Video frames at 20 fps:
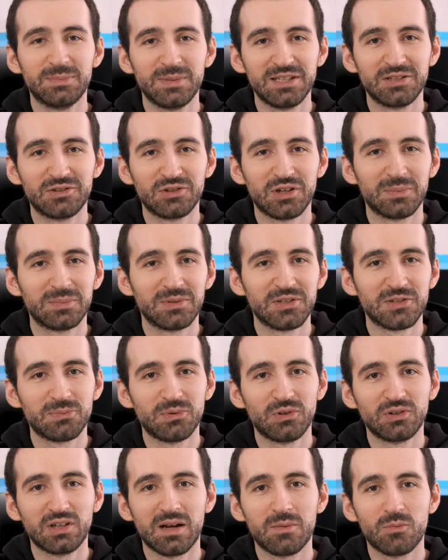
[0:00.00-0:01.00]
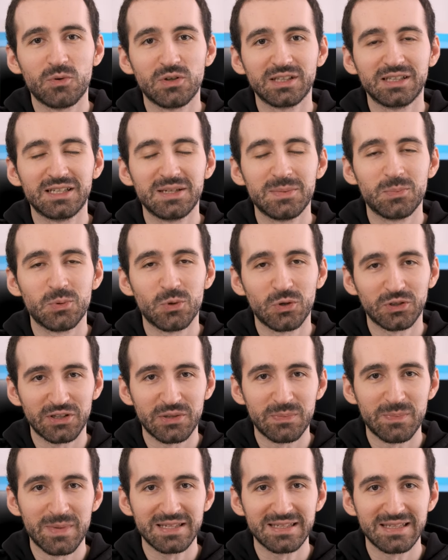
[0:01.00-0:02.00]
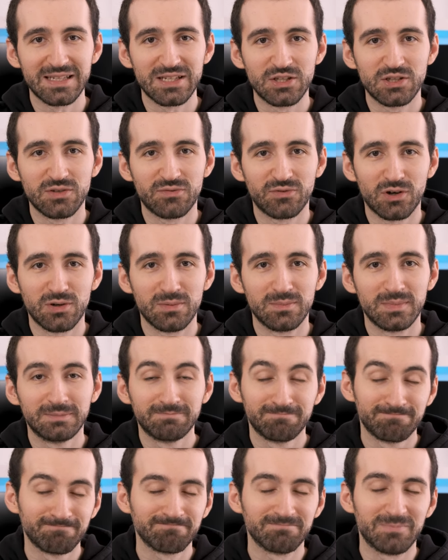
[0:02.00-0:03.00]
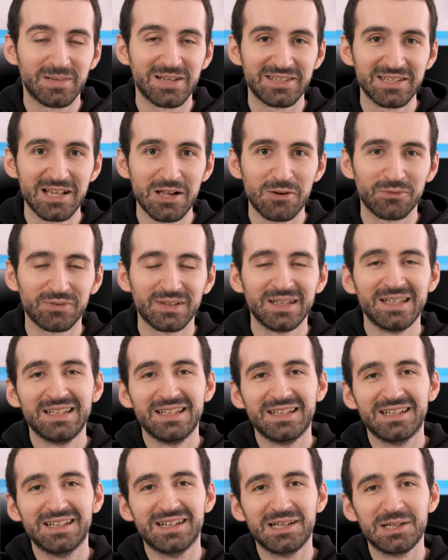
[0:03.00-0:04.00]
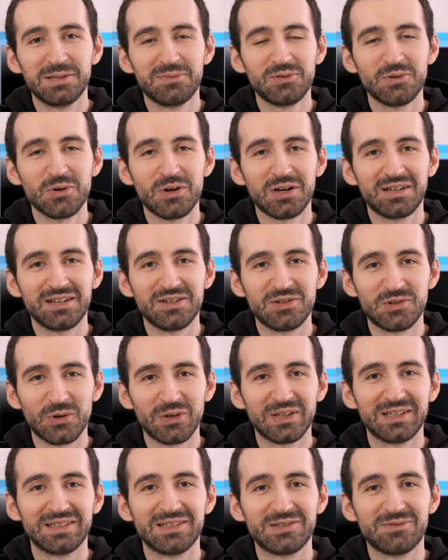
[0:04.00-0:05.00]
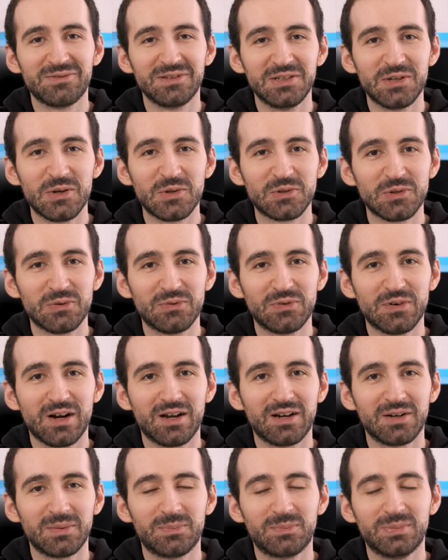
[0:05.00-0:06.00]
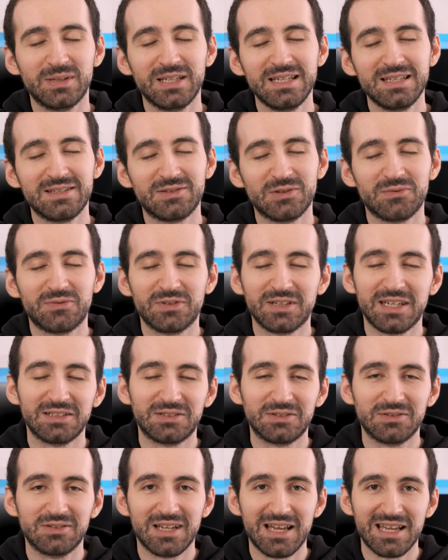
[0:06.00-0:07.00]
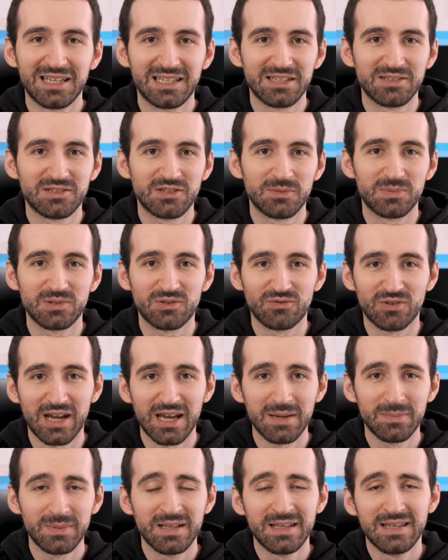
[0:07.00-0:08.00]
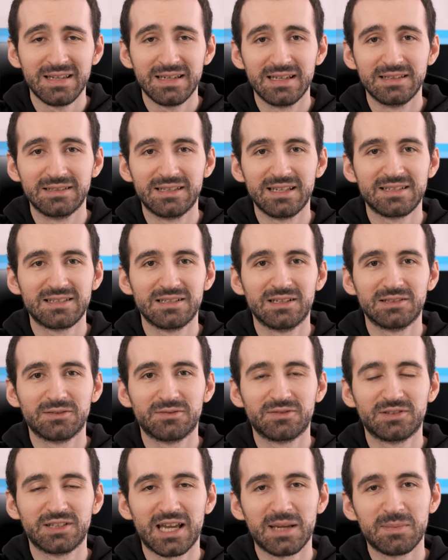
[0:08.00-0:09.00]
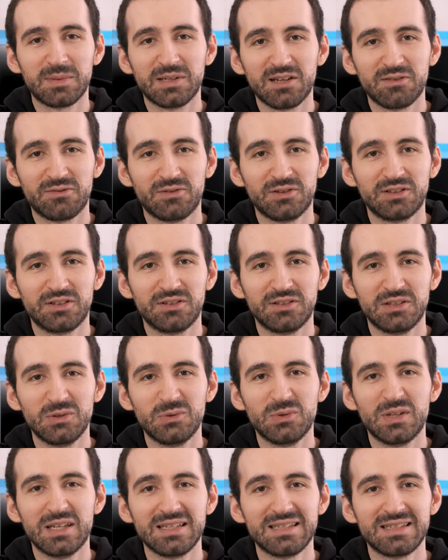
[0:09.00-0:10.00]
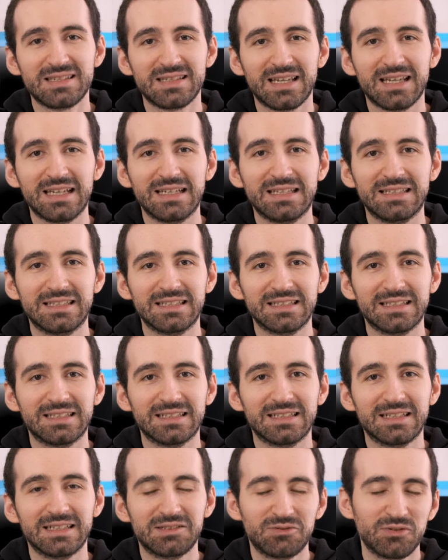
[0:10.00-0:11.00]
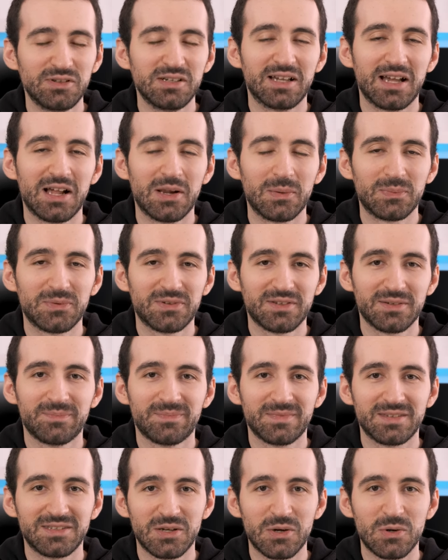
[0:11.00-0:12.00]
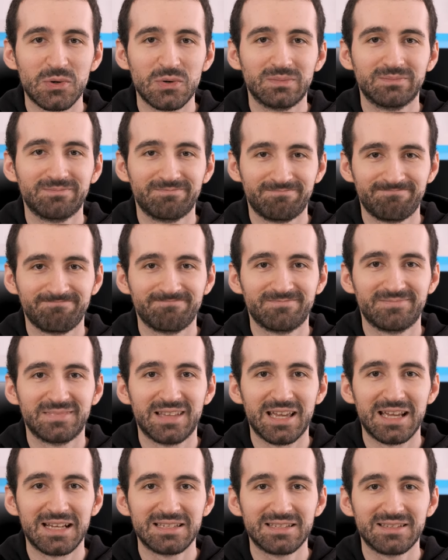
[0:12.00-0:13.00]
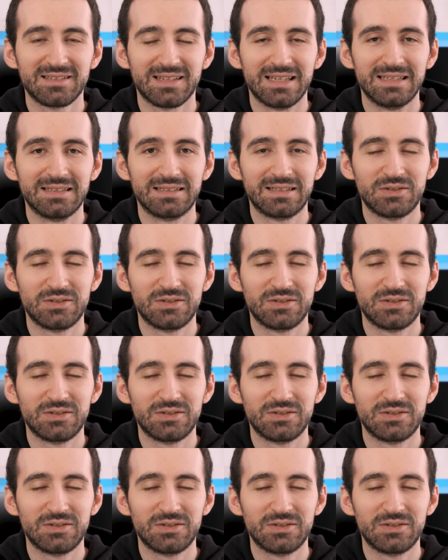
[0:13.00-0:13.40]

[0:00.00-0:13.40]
me interrupt this program with an important message from myself. Uh, if you are enjoying this video so far, please don't forget to like and subscribe. It takes a lot of time and effort to do this and uh, it really helps. So thanks and